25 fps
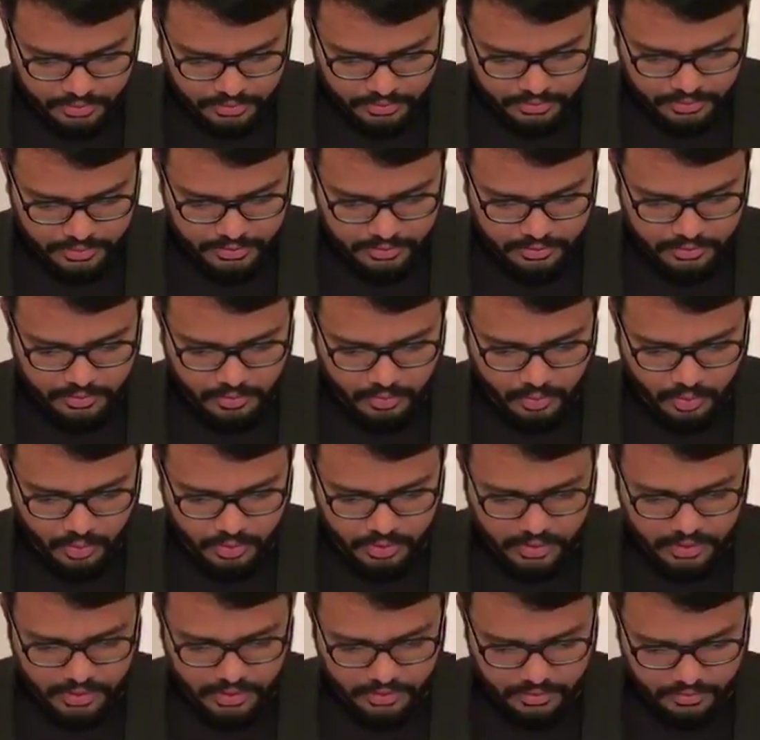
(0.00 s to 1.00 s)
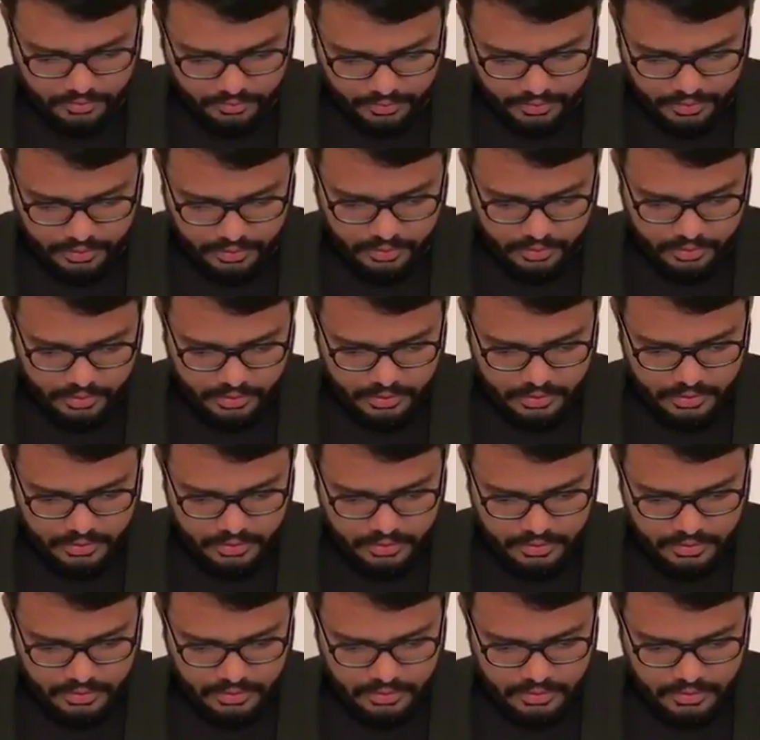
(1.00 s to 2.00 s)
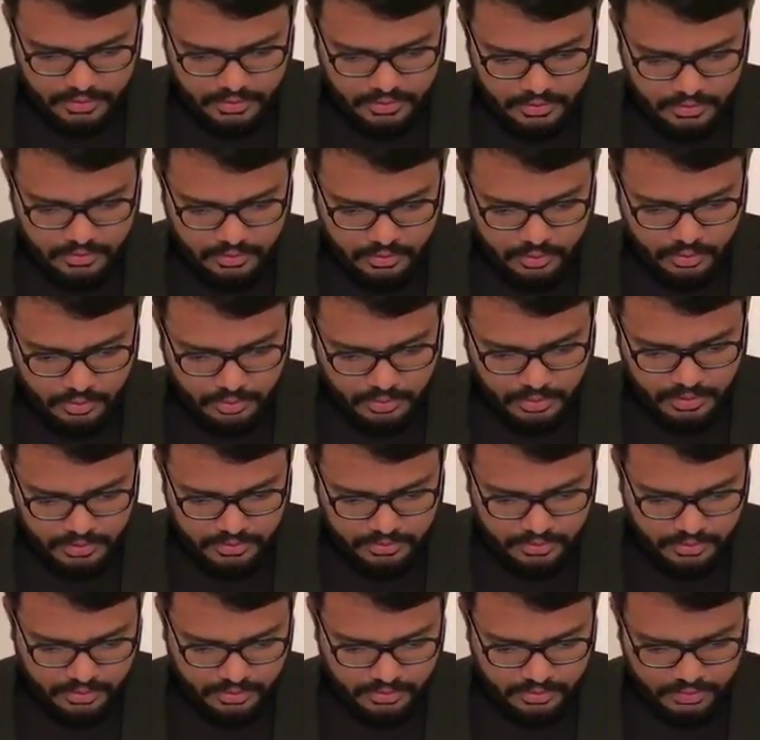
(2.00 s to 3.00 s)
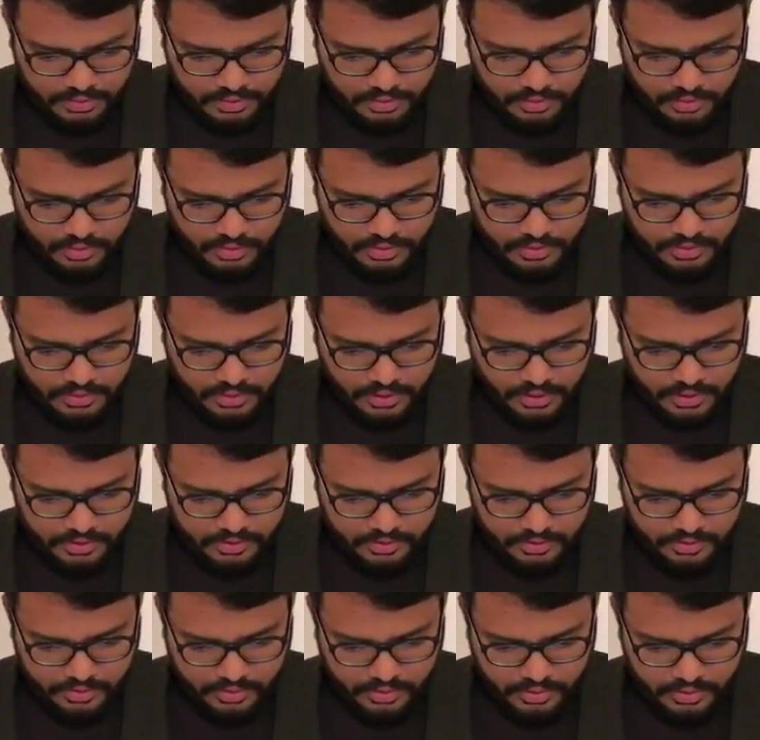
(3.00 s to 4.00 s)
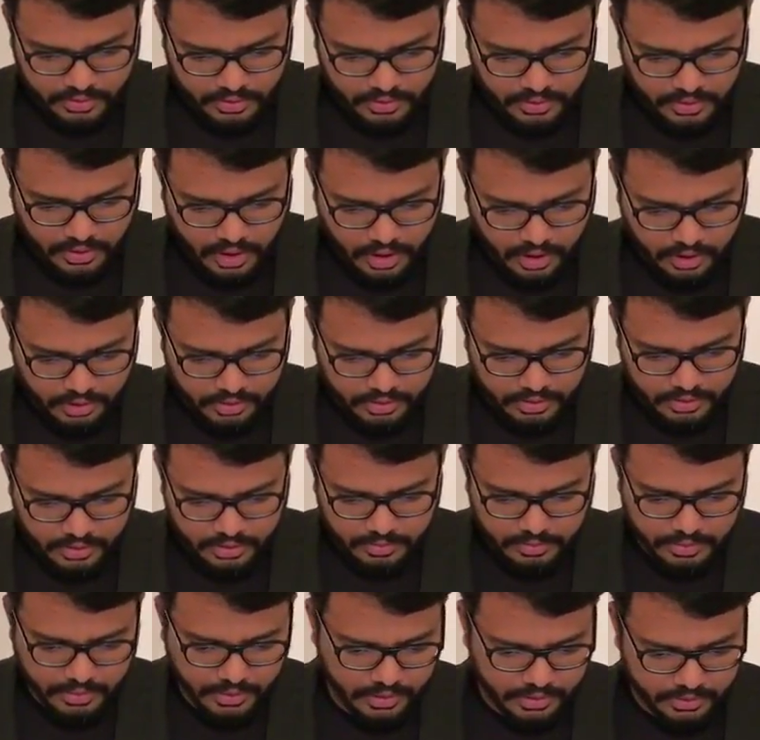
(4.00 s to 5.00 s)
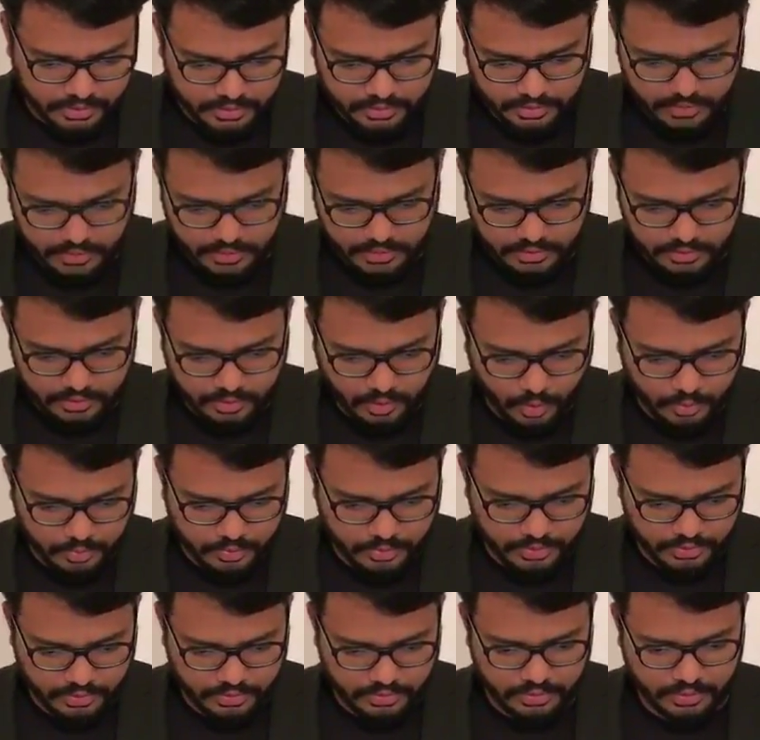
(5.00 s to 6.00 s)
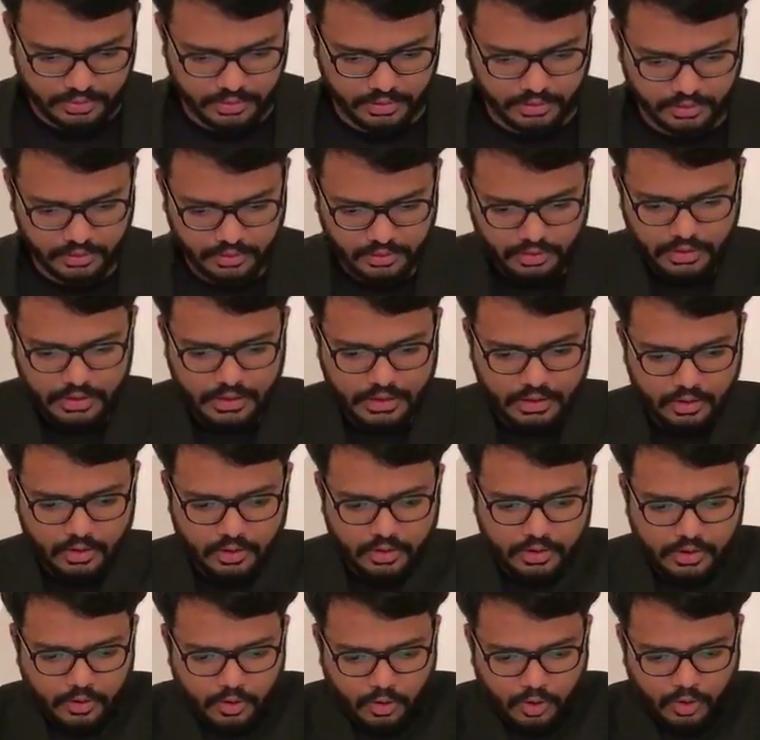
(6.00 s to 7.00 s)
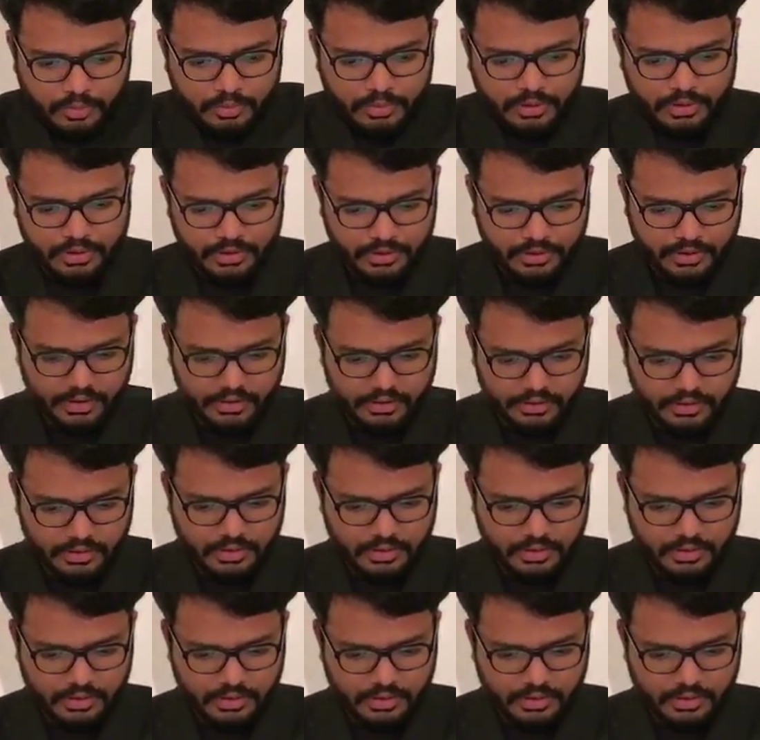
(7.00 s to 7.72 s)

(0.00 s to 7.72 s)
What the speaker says: Yes, Mohan, very good. Subhashish, Sunita, Aishwarya, Garki, BA says option C, including common, right?